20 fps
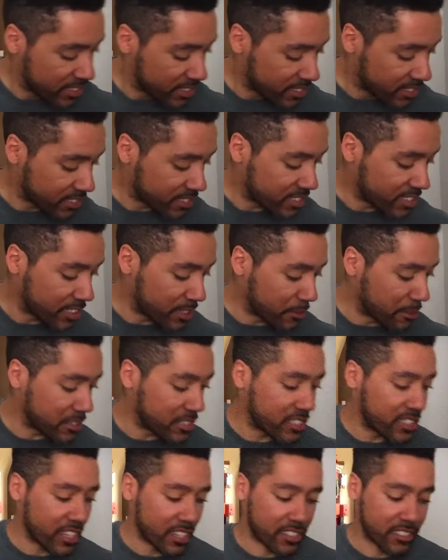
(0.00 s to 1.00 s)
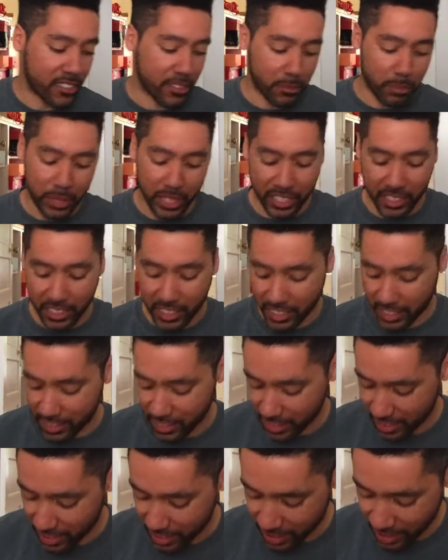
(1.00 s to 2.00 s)
Let's see what's next on the
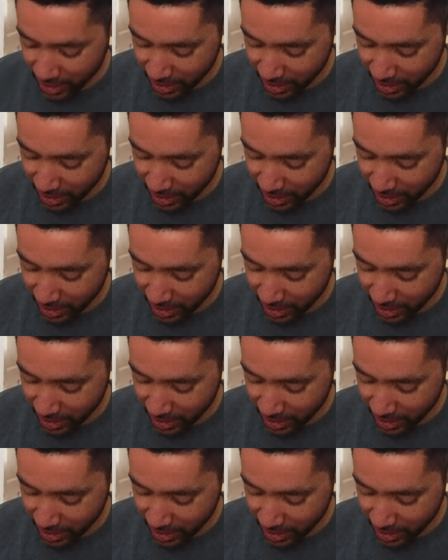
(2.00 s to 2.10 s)
playlist.